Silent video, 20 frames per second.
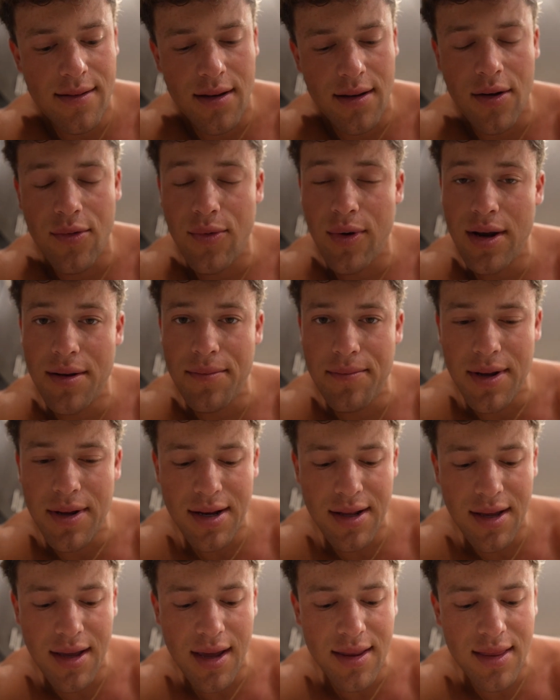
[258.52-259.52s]
a way to
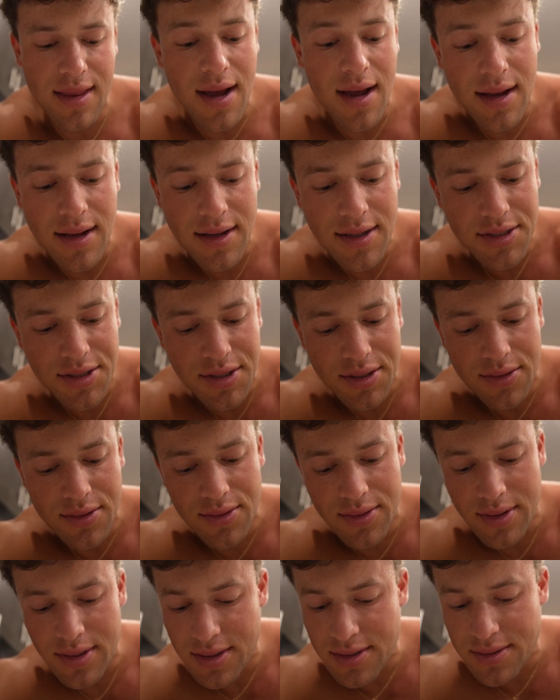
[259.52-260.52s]
mitigate that
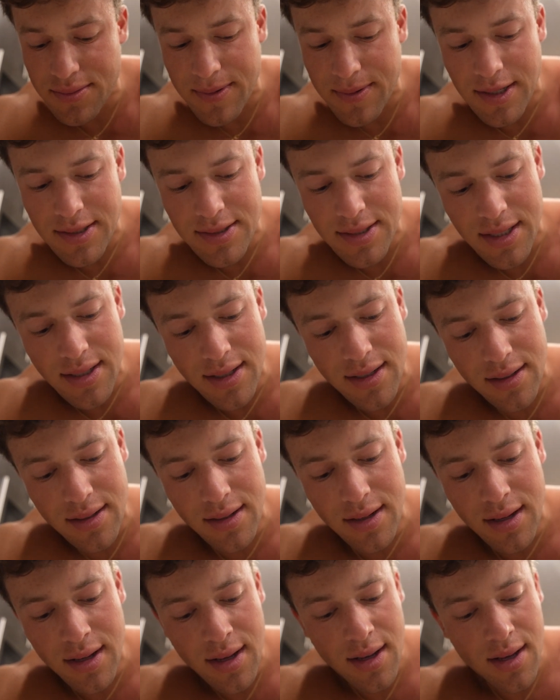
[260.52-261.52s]
issue is by
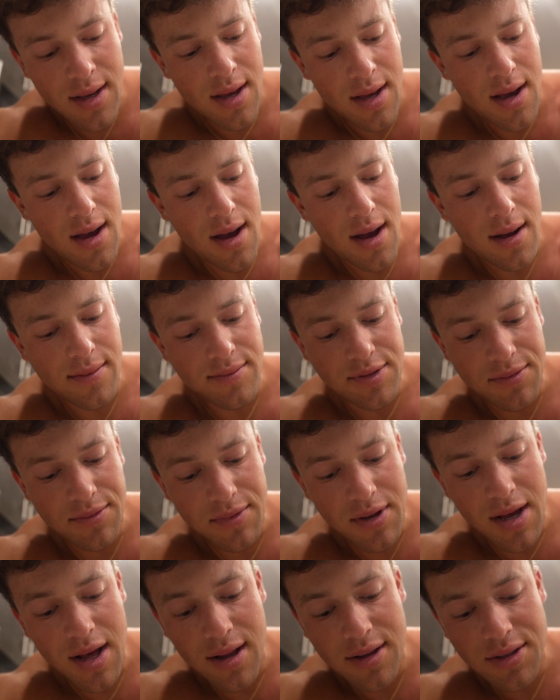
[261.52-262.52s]
taking some
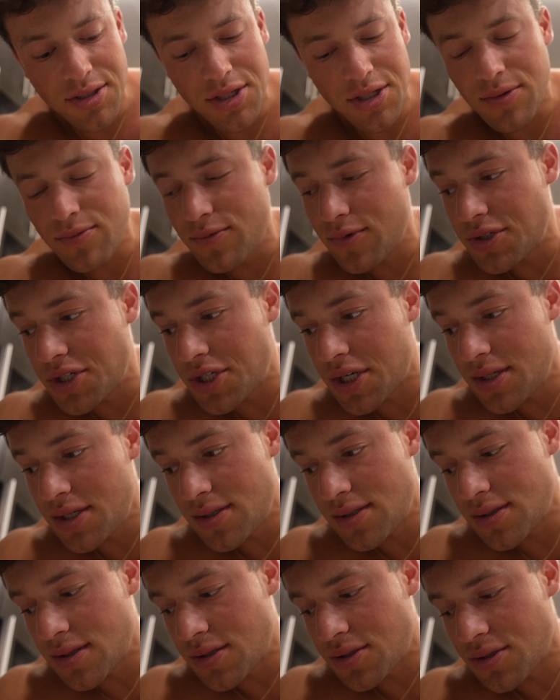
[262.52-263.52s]
collagen, which
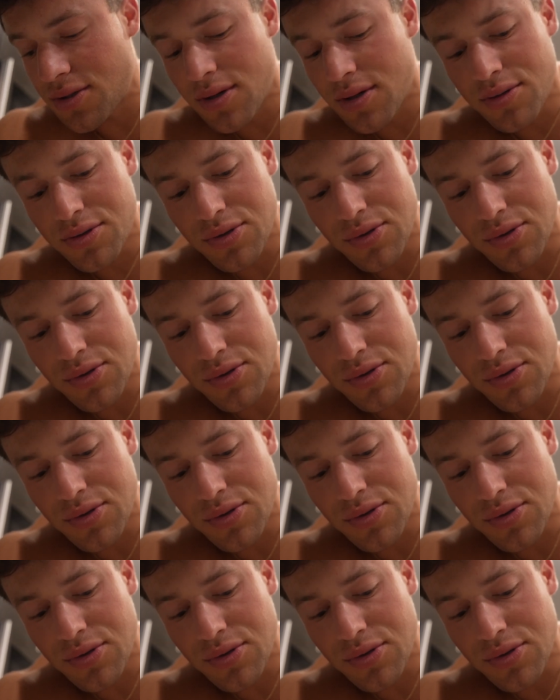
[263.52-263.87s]
has the strong